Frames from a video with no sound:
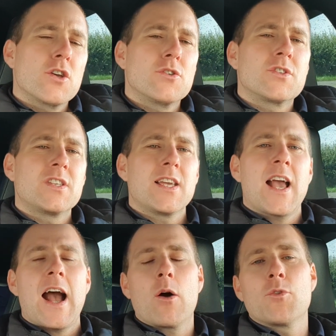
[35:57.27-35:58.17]
You see
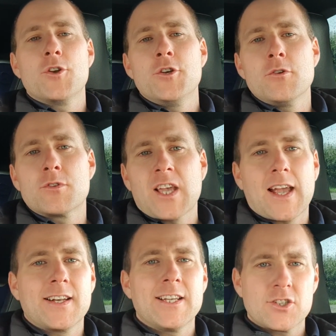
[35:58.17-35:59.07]
how the new
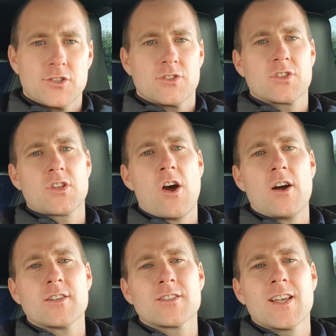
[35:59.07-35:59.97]
technician
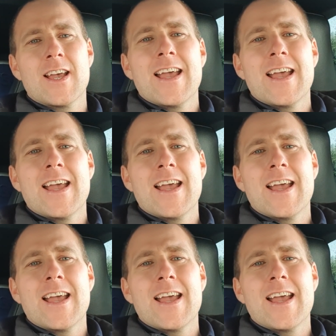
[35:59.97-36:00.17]
starts.